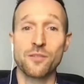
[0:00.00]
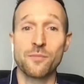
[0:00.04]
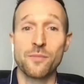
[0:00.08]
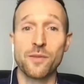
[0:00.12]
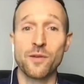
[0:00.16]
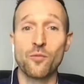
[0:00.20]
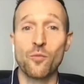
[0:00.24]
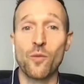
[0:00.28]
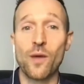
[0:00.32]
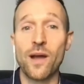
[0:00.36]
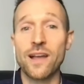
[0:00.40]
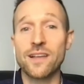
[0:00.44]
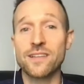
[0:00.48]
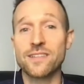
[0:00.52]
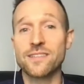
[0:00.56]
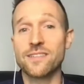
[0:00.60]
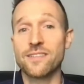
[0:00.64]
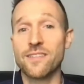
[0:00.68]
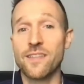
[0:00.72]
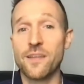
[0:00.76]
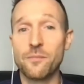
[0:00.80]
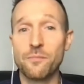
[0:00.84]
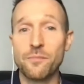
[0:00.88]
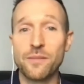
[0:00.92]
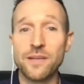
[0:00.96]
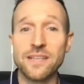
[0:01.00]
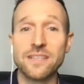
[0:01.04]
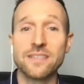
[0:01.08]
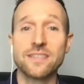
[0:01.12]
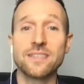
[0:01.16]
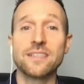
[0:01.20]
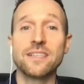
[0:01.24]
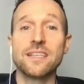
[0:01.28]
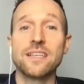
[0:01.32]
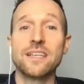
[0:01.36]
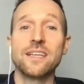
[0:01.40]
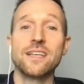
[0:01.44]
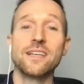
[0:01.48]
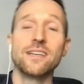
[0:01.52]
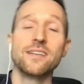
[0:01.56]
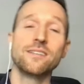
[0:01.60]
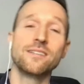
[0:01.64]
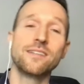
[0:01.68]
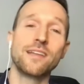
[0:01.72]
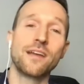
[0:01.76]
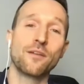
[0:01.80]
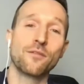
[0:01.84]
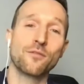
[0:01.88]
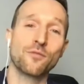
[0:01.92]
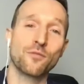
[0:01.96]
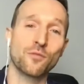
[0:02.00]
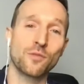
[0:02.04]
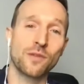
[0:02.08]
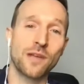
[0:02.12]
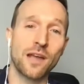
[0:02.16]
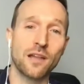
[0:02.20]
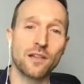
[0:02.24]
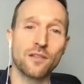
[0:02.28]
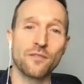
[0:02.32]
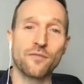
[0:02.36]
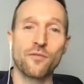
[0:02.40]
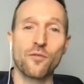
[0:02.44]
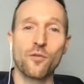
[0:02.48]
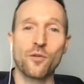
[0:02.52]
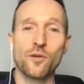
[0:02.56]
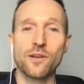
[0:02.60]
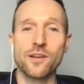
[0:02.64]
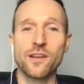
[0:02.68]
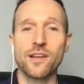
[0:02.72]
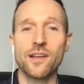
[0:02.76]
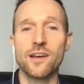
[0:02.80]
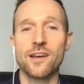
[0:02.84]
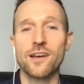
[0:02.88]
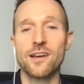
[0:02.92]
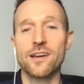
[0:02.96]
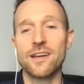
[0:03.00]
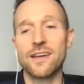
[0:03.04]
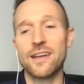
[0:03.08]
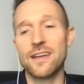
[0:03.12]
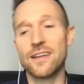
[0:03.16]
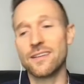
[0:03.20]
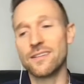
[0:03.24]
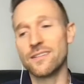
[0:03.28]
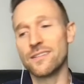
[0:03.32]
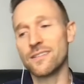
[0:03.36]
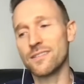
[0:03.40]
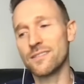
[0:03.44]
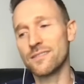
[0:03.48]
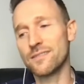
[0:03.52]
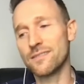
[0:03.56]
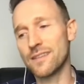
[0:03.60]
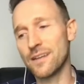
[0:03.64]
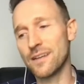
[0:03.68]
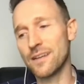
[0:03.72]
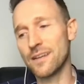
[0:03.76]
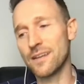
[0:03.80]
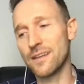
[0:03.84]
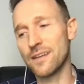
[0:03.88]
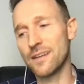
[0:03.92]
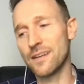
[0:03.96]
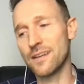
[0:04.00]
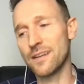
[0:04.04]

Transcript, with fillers: a bunch of the Midwest and then BC down through California and